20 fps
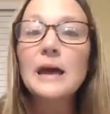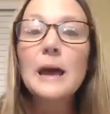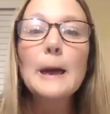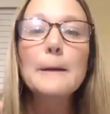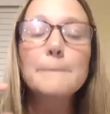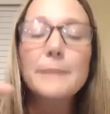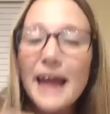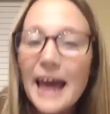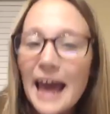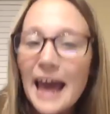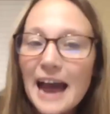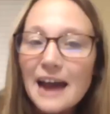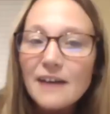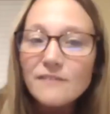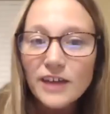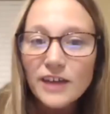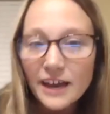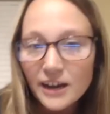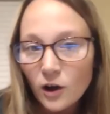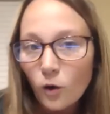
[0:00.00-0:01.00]
But have
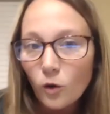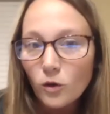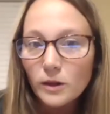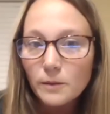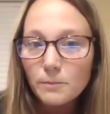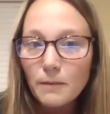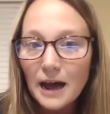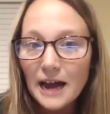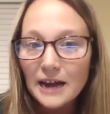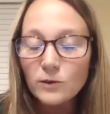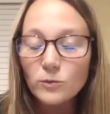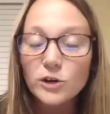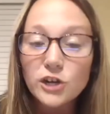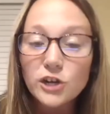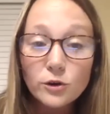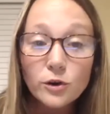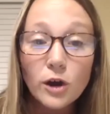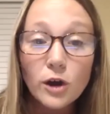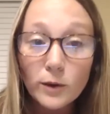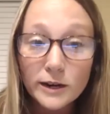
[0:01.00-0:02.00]
that goal in mind when
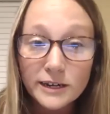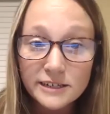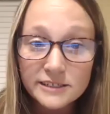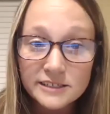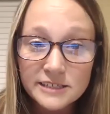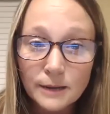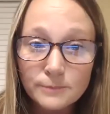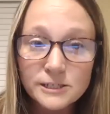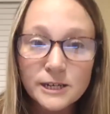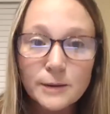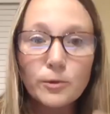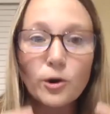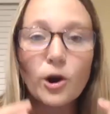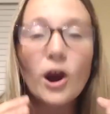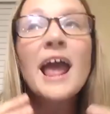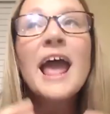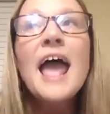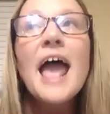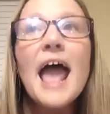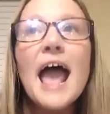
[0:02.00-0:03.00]
you go into September.
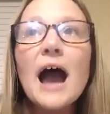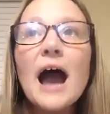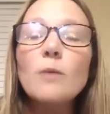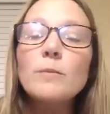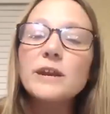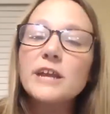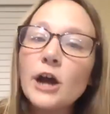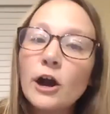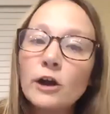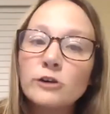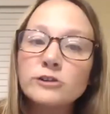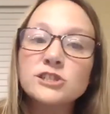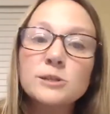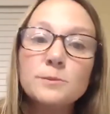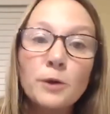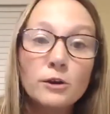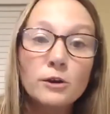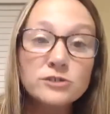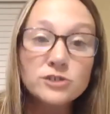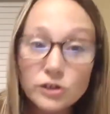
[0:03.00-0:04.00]
How many host to
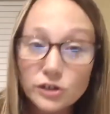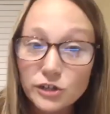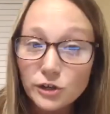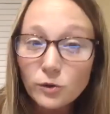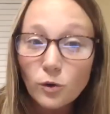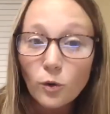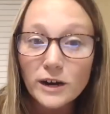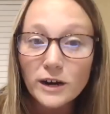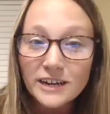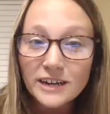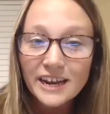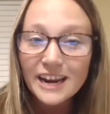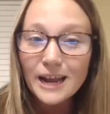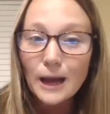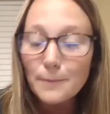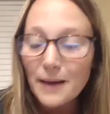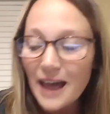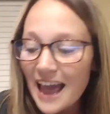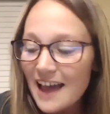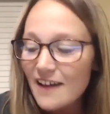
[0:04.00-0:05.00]
posts are you going to get up
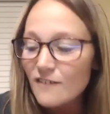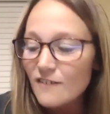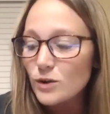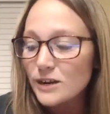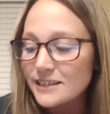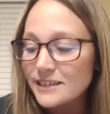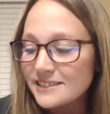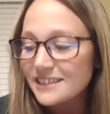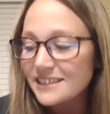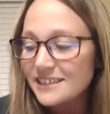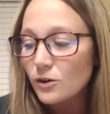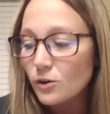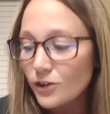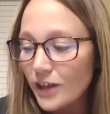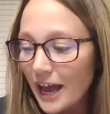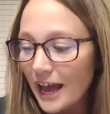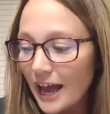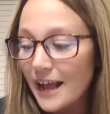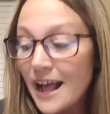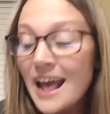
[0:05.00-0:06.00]
every single
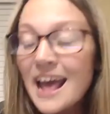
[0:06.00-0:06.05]
day?